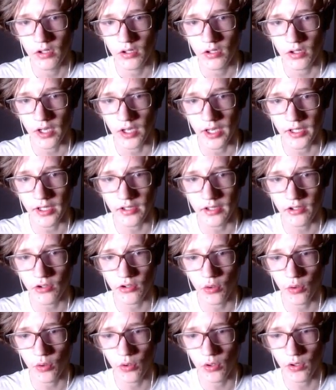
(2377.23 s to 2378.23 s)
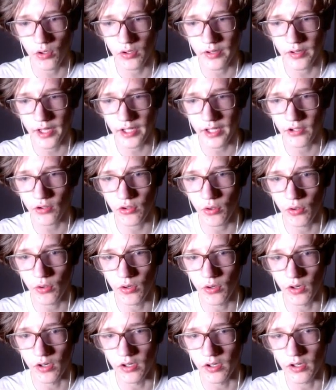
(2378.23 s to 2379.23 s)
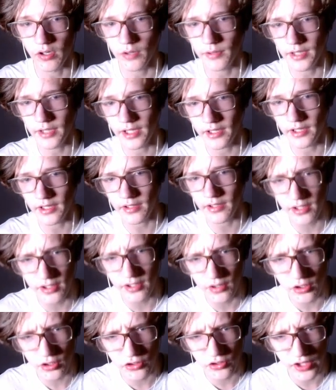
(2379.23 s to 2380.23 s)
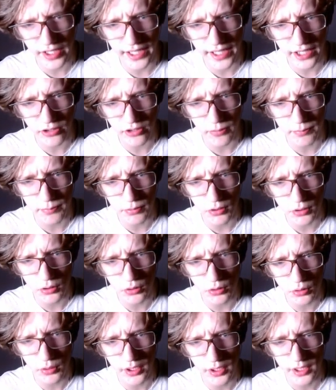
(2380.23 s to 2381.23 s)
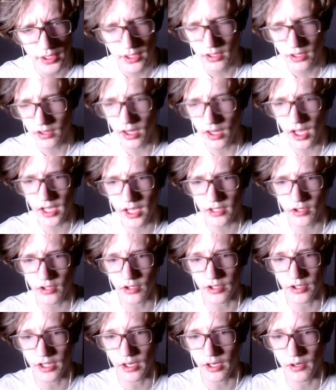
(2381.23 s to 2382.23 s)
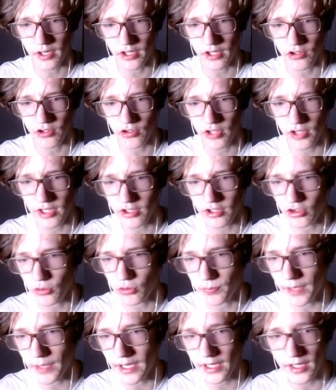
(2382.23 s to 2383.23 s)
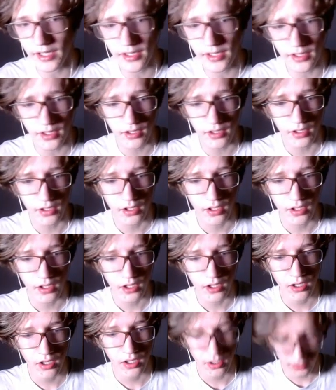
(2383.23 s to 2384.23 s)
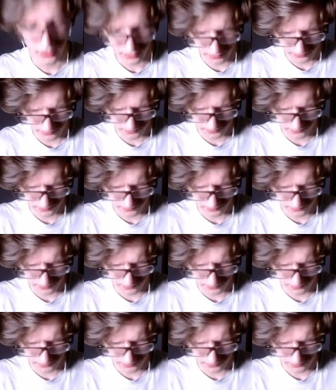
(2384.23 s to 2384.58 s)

I adore that door. Oh, and it, it looks like it has a blue lock on there, and I just got the spade. It's Marvin.